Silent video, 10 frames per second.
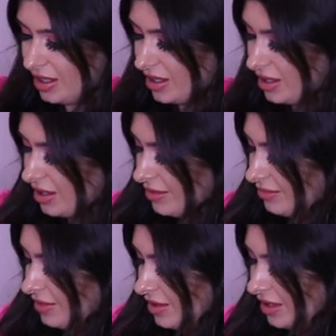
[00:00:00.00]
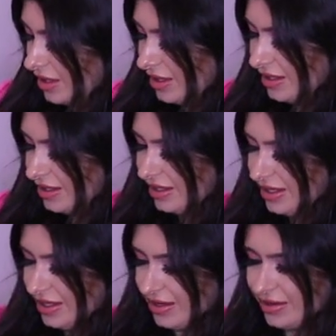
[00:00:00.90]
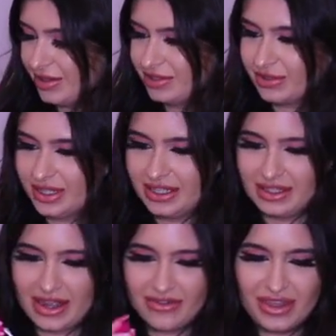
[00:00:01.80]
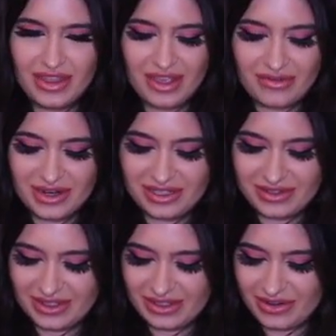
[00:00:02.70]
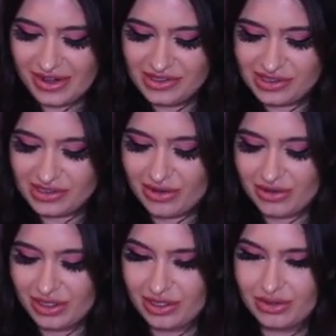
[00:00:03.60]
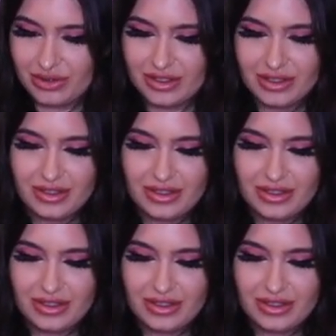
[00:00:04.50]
I always want to eat everything, Marshmallow. You are so cute.